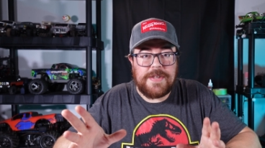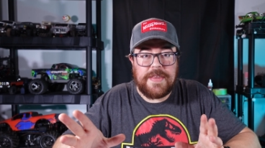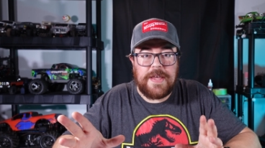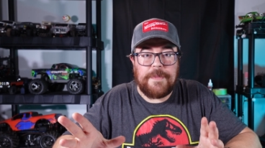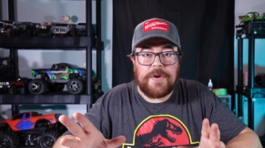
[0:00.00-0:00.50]
to
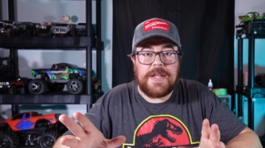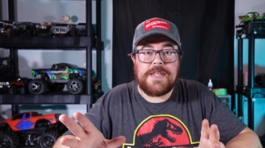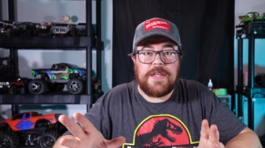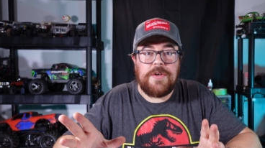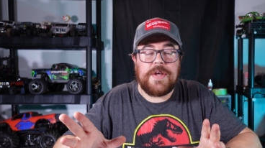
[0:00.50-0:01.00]
the upgrades
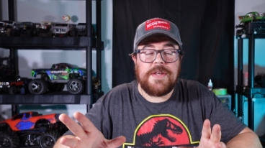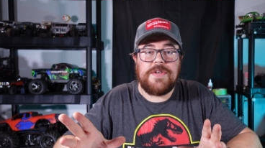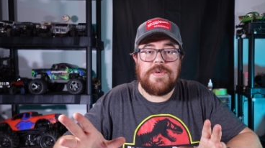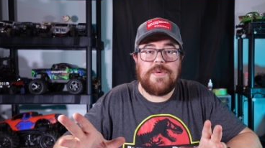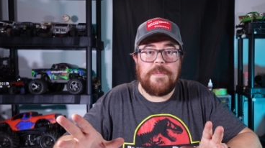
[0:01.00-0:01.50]
that you can
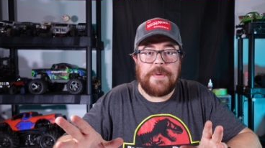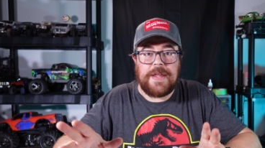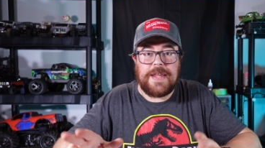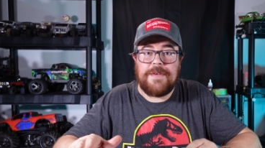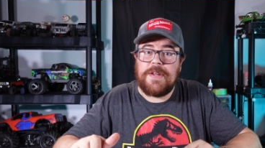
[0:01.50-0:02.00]
do,
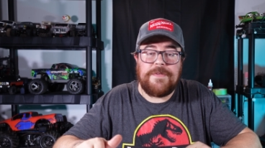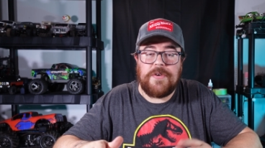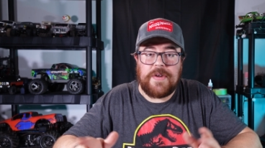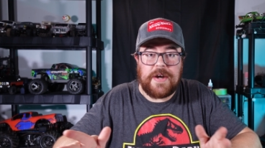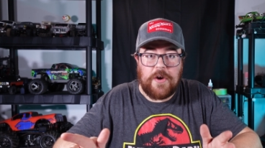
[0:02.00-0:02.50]
but even if
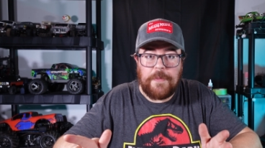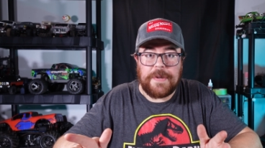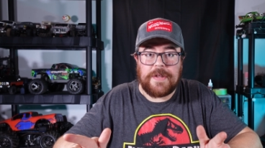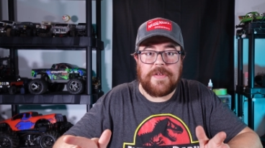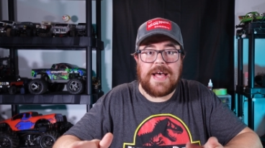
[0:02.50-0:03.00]
you're in an
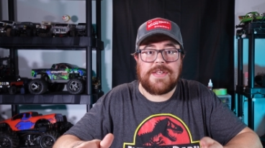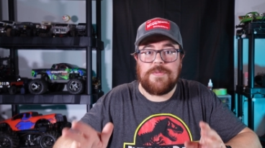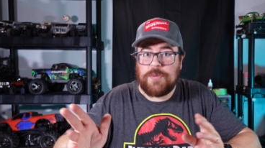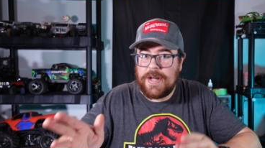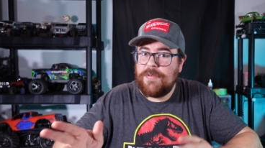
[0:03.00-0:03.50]
open class,
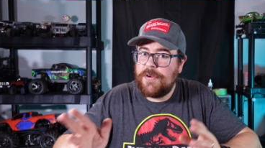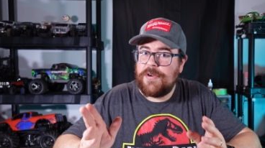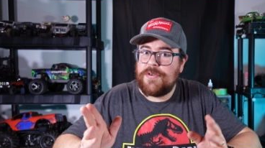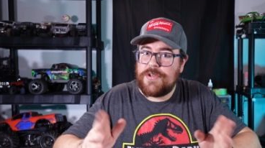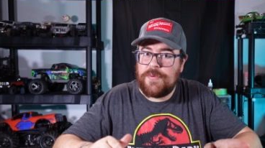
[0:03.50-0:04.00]
whatever
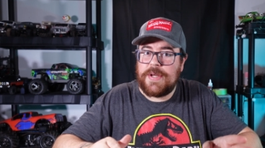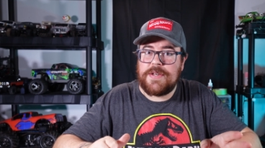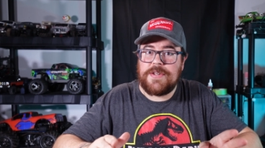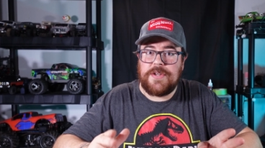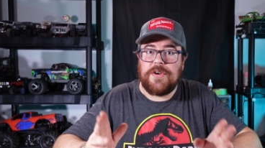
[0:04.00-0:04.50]
you're
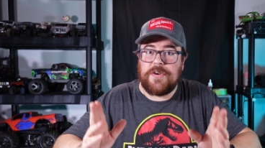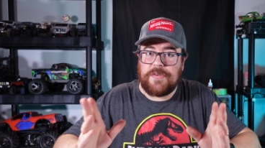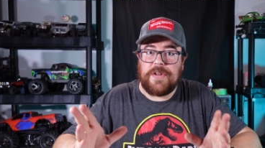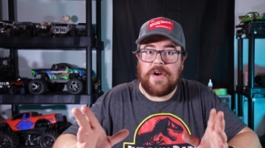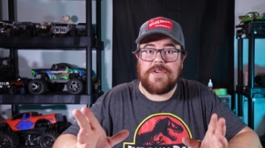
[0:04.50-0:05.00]
doing to your
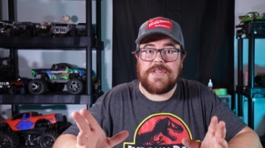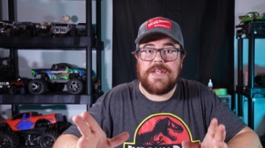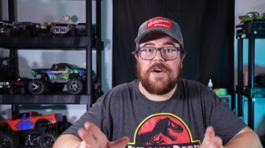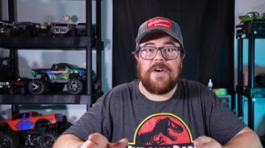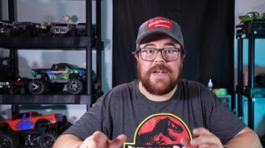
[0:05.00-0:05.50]
little
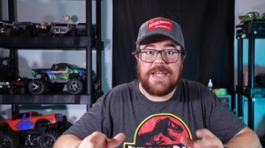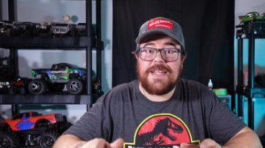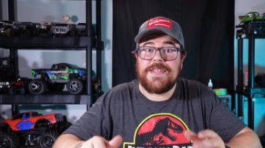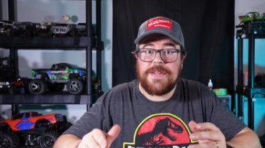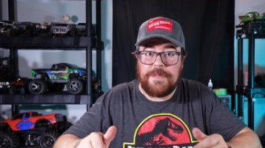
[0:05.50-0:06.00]
RC car
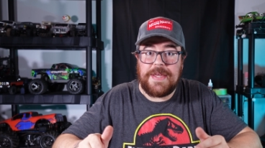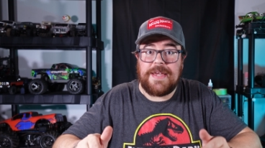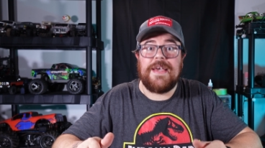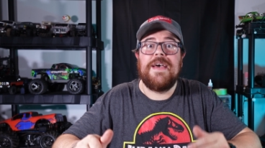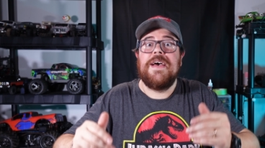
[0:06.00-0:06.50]
needs to
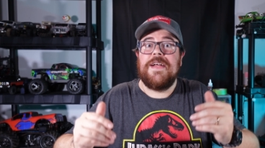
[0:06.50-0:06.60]
be